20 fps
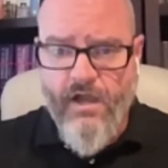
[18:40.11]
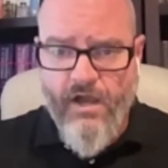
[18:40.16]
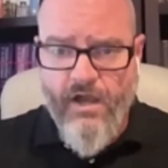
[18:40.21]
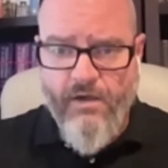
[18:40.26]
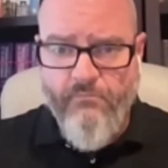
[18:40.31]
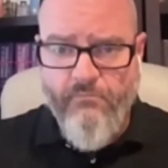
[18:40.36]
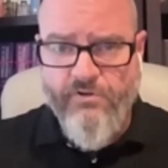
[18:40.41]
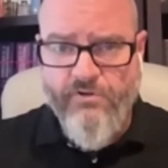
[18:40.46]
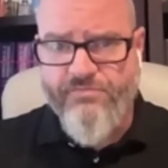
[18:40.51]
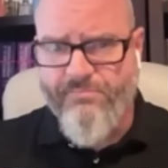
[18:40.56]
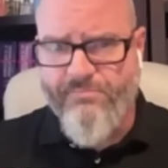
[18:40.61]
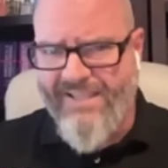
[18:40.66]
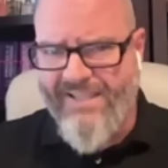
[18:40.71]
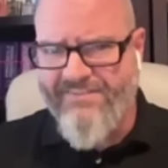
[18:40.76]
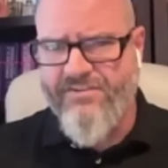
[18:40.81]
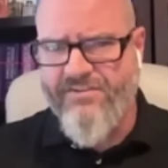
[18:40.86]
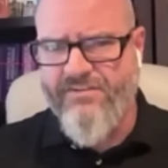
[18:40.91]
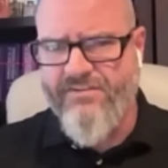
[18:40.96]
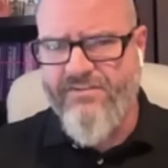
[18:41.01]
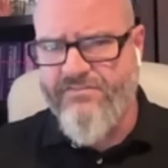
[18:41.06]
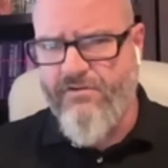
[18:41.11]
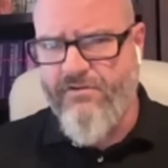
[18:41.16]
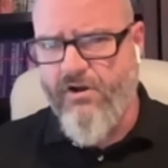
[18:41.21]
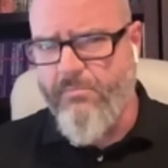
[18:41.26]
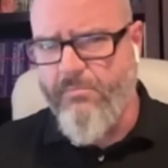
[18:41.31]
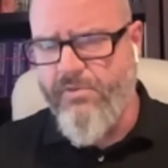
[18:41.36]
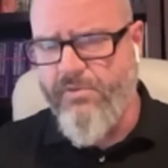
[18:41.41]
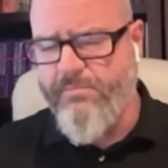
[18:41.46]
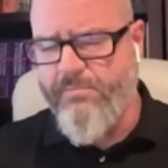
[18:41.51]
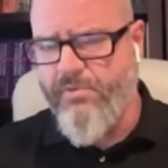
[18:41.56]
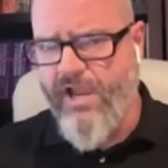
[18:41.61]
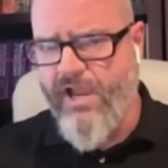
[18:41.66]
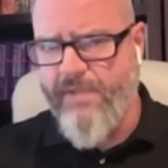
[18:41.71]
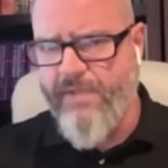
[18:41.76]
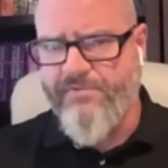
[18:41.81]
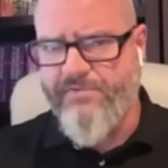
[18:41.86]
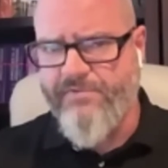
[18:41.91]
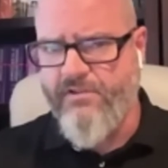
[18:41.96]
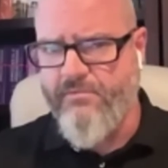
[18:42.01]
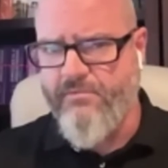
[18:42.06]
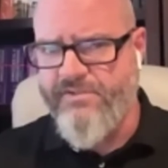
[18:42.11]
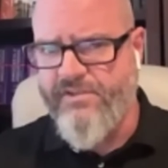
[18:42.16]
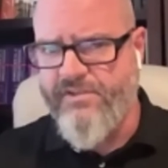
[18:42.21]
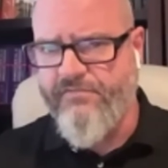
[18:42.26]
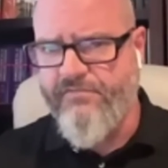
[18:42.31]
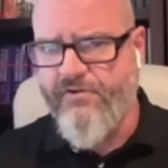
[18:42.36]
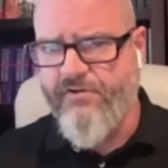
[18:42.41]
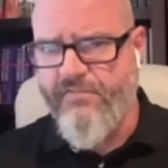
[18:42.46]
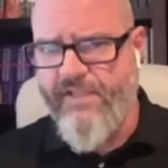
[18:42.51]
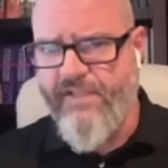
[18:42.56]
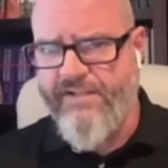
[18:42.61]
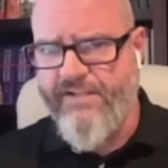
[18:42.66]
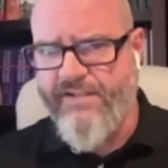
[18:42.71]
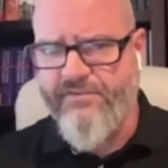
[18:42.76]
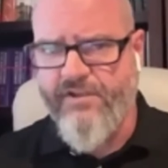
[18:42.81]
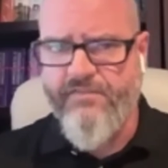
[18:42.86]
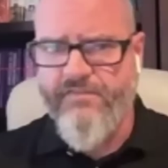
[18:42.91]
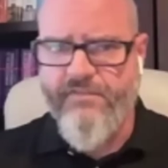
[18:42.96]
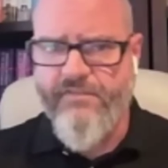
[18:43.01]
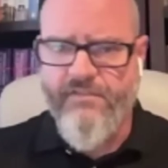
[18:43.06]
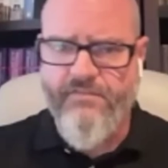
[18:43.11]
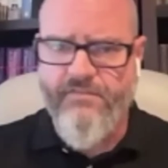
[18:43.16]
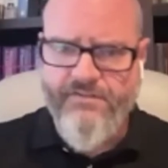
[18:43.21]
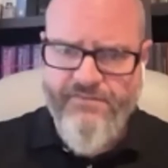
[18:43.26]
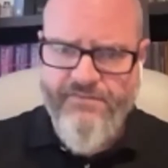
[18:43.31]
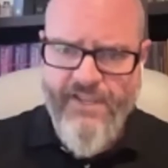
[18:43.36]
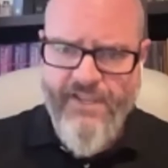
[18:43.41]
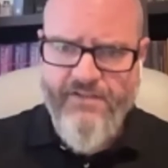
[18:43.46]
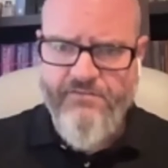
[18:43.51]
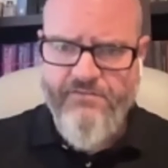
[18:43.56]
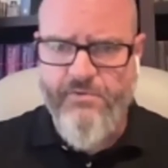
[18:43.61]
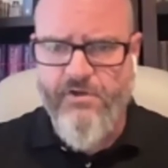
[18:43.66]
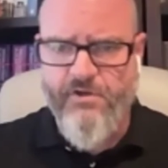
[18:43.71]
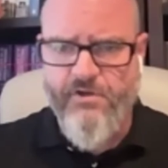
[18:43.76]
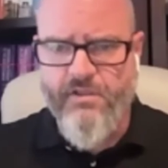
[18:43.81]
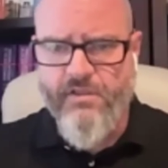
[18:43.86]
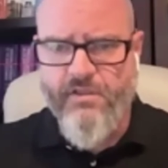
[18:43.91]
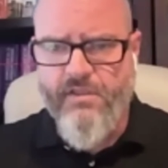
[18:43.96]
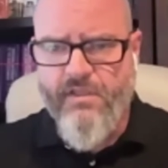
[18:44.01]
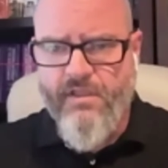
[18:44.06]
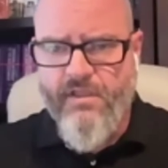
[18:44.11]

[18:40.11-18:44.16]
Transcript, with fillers: uh, which makes us our book perhaps a little bit different on that side than, than Dan's book.